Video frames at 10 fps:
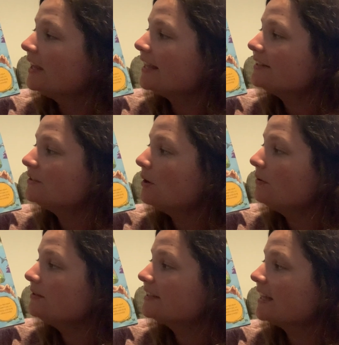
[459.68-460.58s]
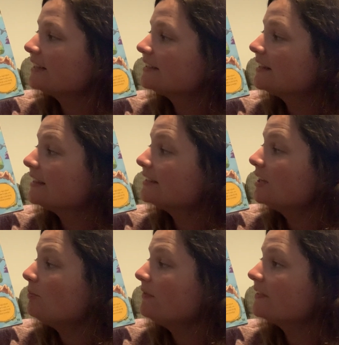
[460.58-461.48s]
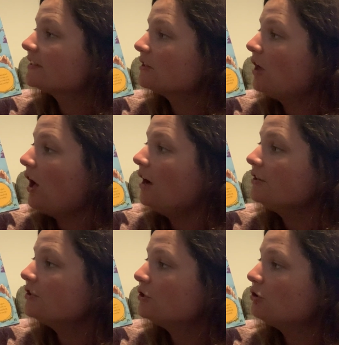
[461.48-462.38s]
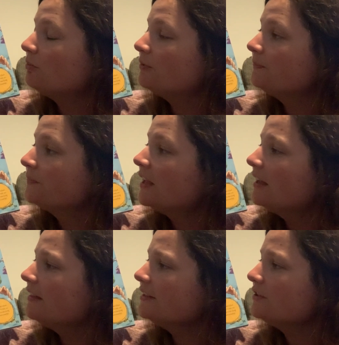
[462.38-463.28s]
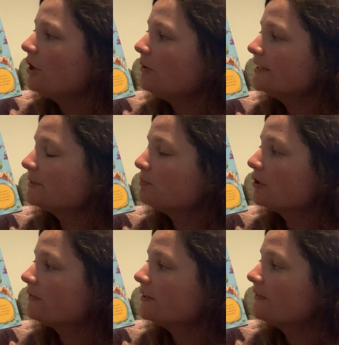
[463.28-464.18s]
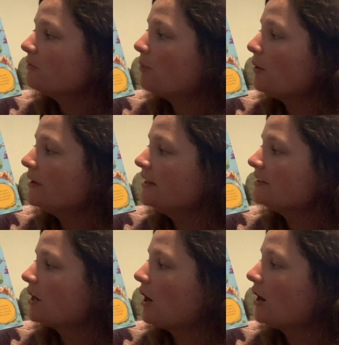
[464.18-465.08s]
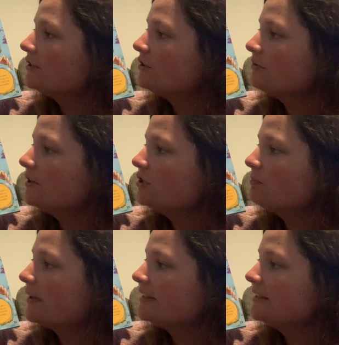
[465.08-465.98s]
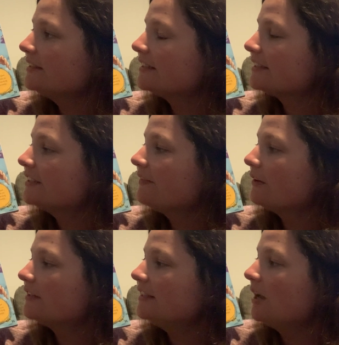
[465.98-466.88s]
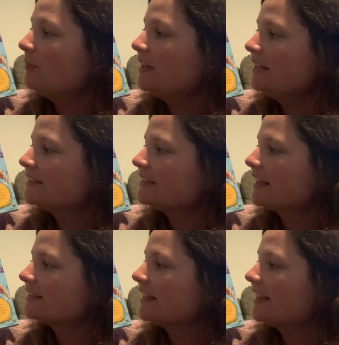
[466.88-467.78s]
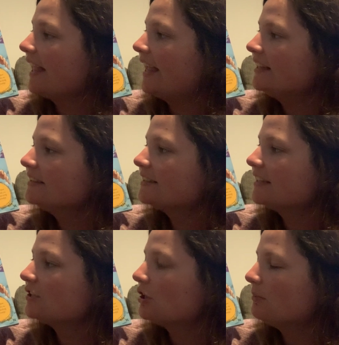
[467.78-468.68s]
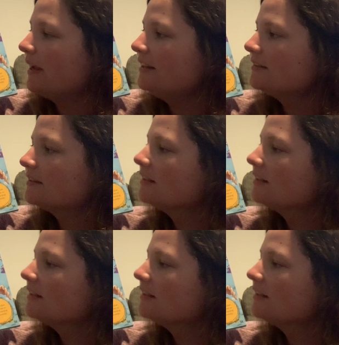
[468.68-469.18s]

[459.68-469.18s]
Its nose is on the tip of its long tube. This nose is perfect for poking into hard-to-reach places to sniff out yummy insects like ants and termites.